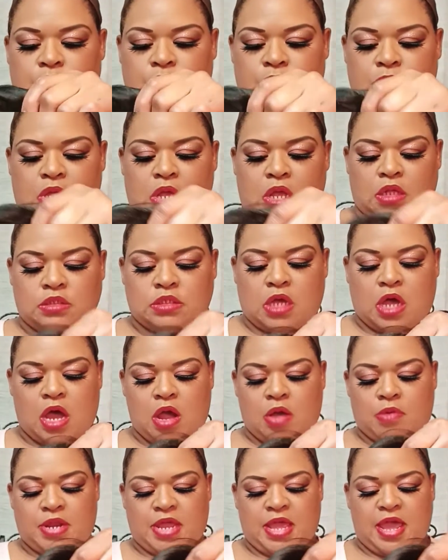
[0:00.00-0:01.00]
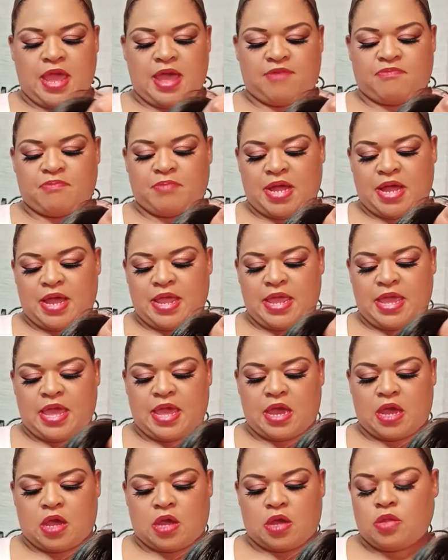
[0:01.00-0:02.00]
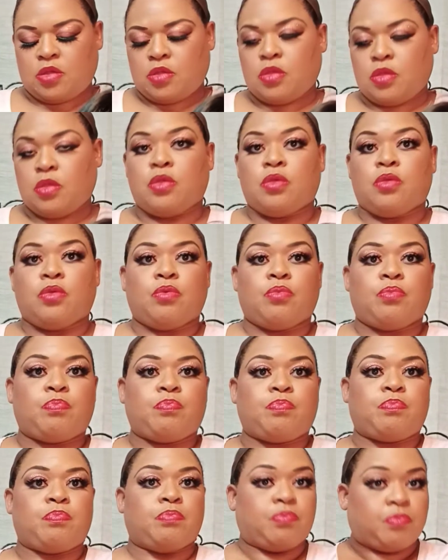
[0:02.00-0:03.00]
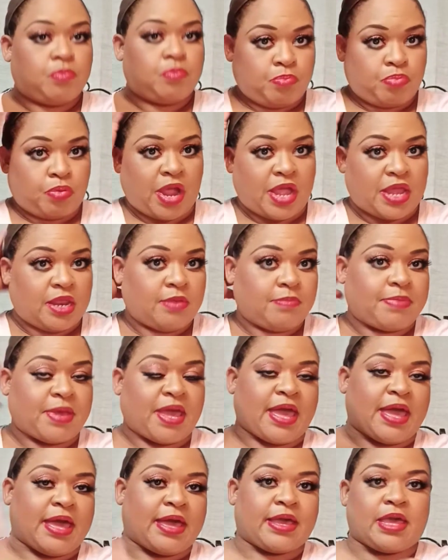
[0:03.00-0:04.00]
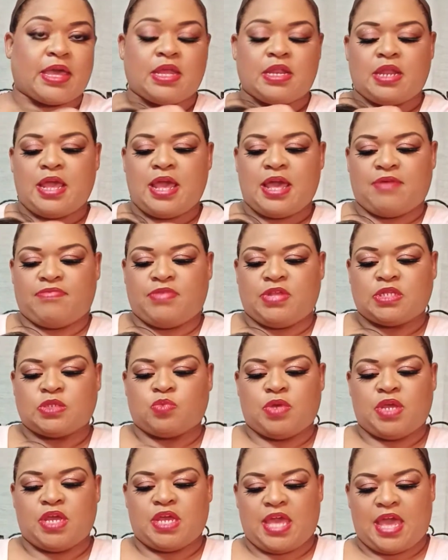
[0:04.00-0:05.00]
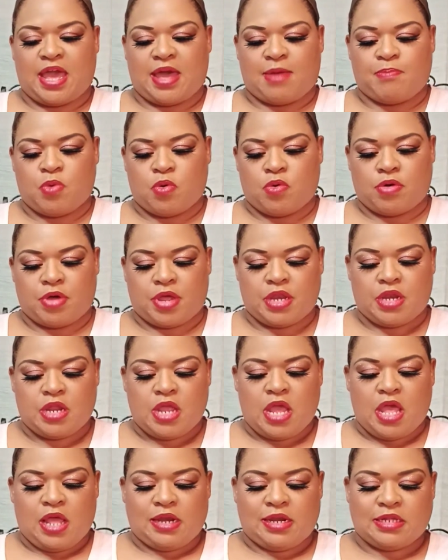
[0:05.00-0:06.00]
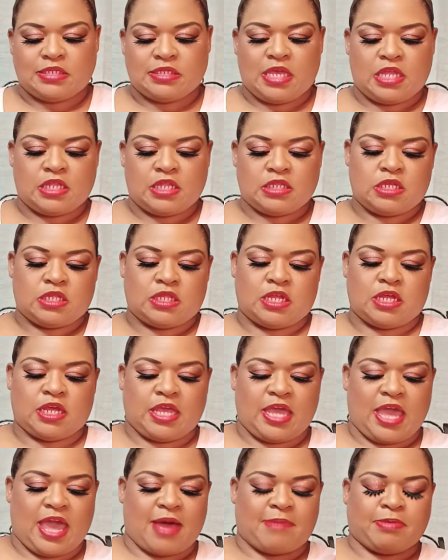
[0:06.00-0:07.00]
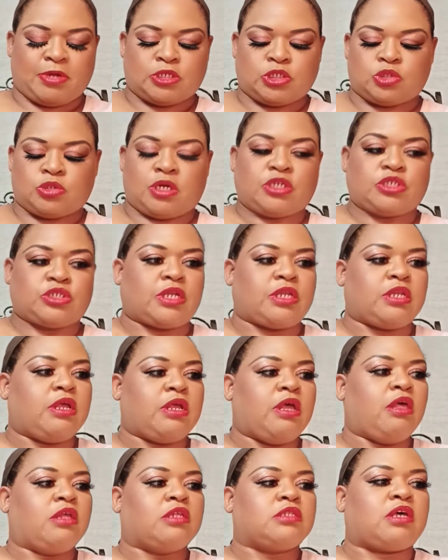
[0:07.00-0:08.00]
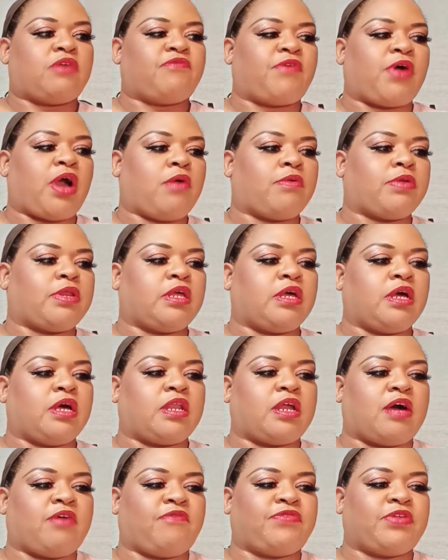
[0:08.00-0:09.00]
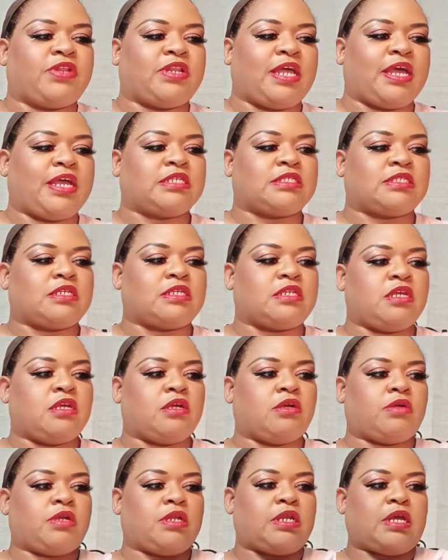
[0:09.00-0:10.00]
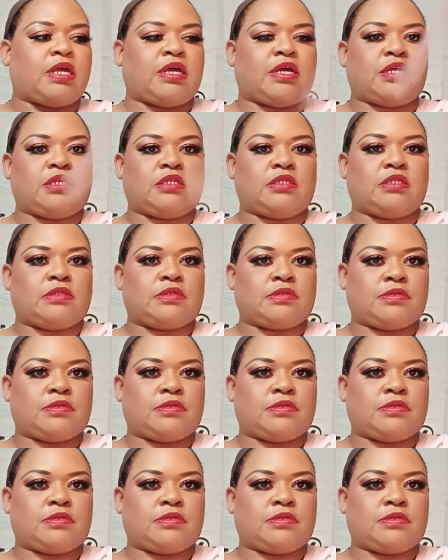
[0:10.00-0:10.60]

So I already have my hair braided back and have this wig cap on. Let's get into the cap construction. So I've already cut off the lace and here it is